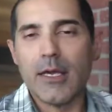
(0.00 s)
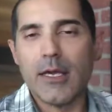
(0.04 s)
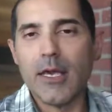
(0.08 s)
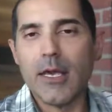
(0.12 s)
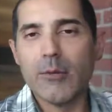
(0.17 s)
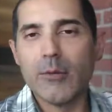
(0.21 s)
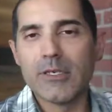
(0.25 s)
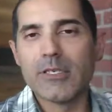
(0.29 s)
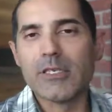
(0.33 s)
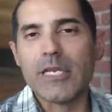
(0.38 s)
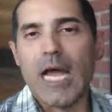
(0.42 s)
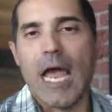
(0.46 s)

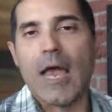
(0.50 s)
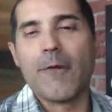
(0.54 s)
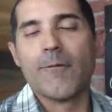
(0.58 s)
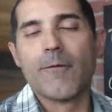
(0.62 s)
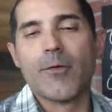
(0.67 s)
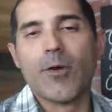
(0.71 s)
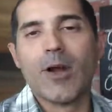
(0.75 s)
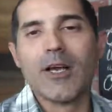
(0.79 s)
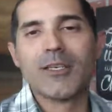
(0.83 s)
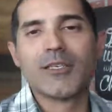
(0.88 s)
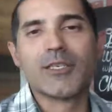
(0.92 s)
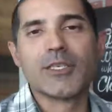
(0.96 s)
It was time
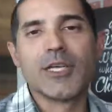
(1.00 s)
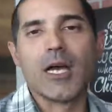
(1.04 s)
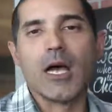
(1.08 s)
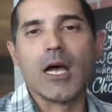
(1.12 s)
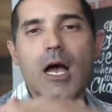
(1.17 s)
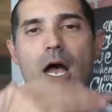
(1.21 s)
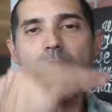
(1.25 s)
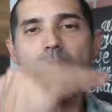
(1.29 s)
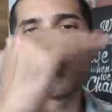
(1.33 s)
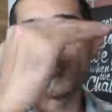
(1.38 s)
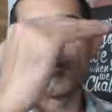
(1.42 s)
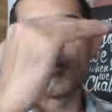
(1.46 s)
for us
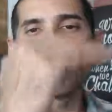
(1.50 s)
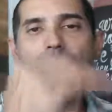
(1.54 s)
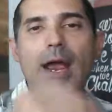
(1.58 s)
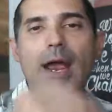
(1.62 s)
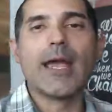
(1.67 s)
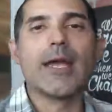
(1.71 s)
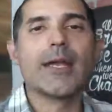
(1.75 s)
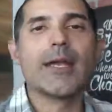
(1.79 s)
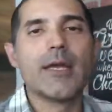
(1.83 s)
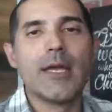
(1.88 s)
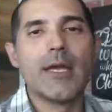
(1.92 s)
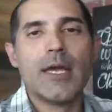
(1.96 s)
to
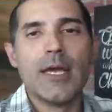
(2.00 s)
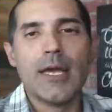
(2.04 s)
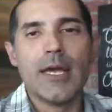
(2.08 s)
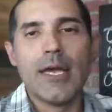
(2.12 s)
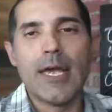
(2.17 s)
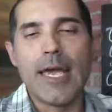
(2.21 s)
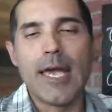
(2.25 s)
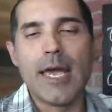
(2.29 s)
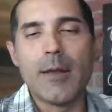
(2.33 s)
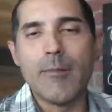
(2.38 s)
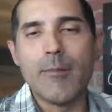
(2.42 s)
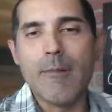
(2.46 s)
upgrade
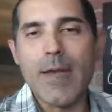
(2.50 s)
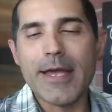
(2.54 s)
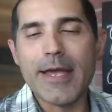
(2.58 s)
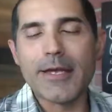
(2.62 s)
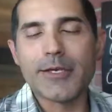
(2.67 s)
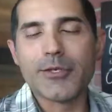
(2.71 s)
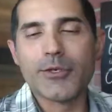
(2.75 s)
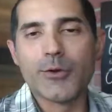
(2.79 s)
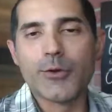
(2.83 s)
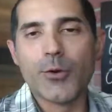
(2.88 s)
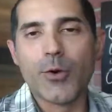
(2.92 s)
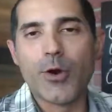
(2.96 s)
and
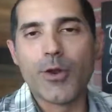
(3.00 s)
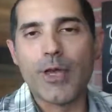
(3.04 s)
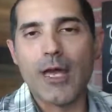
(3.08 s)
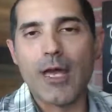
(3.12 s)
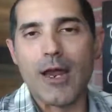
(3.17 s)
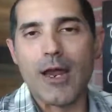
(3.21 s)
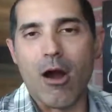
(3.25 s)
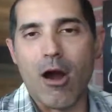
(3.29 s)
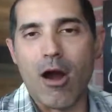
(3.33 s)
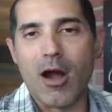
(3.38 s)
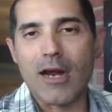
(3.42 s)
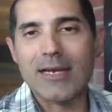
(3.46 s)
make sure
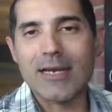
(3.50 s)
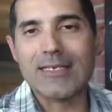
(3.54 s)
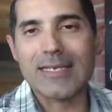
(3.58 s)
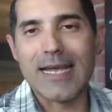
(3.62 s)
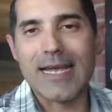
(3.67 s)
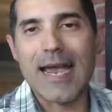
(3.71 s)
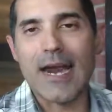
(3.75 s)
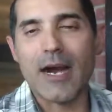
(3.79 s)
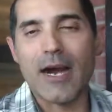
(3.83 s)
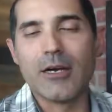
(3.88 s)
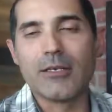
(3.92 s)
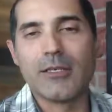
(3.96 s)
that our
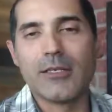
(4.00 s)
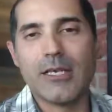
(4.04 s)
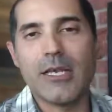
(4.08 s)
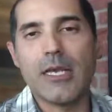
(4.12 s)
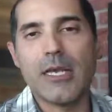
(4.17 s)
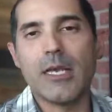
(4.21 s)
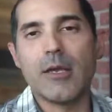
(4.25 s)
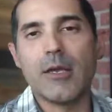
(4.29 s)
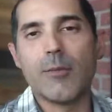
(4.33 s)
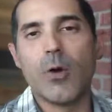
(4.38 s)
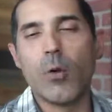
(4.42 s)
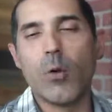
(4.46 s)
entire
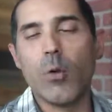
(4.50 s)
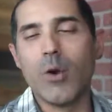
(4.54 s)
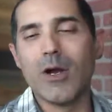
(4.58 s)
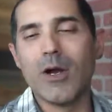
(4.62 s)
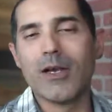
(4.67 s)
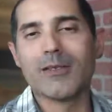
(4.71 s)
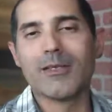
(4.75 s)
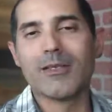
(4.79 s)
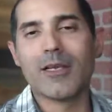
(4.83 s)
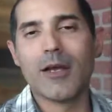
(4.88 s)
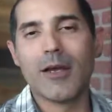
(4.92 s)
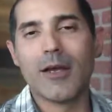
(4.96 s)
team
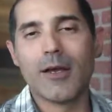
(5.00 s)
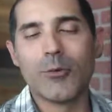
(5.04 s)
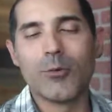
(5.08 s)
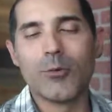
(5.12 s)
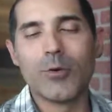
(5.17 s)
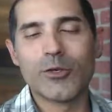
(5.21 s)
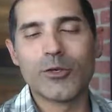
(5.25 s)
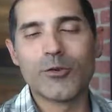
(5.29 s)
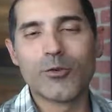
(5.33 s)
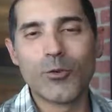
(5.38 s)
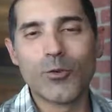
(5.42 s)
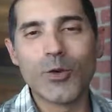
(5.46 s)
was
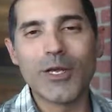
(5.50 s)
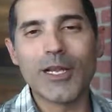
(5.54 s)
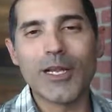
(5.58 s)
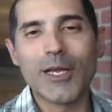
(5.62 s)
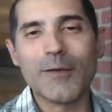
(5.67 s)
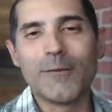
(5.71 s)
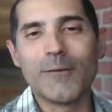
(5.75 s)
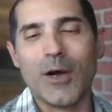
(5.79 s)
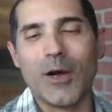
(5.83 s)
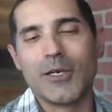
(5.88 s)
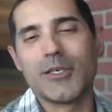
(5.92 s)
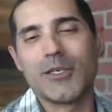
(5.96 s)

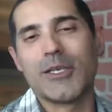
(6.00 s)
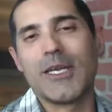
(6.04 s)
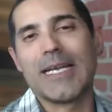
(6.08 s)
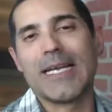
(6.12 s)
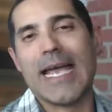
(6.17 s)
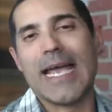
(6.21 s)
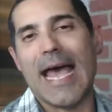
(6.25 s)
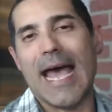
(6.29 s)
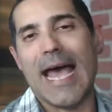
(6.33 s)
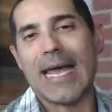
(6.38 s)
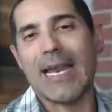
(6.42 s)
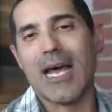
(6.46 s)
really
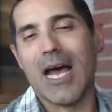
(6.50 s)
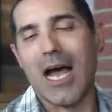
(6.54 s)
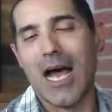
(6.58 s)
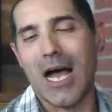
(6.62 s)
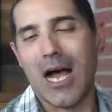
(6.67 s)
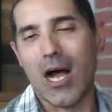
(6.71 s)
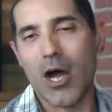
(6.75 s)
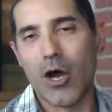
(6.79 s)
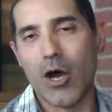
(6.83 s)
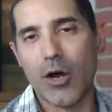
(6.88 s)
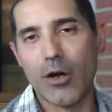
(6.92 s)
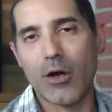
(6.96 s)
functioning at
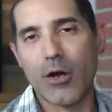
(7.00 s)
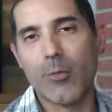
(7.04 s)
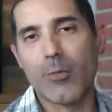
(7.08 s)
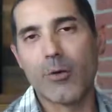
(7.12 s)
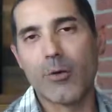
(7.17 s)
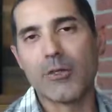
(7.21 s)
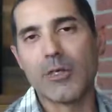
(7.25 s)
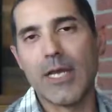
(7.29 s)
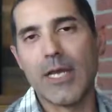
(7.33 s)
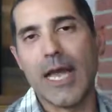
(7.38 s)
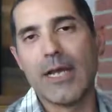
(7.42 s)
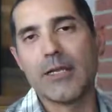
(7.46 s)

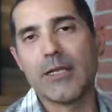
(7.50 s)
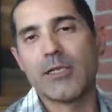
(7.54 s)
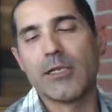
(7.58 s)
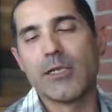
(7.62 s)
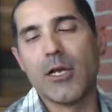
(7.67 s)
100%.